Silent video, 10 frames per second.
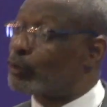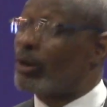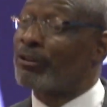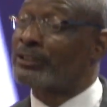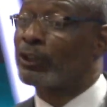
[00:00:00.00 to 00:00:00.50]

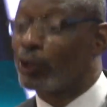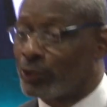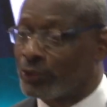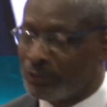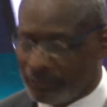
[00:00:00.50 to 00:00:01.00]
traveled a
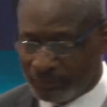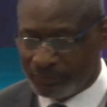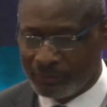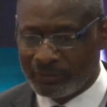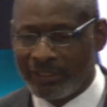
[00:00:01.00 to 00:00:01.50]
lot.
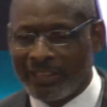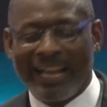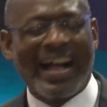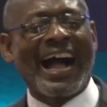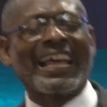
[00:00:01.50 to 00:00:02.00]

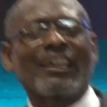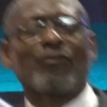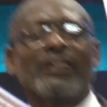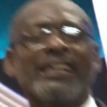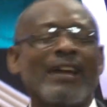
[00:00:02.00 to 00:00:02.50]
I have
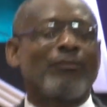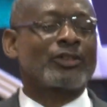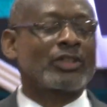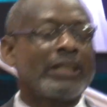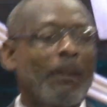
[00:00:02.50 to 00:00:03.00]
never seen a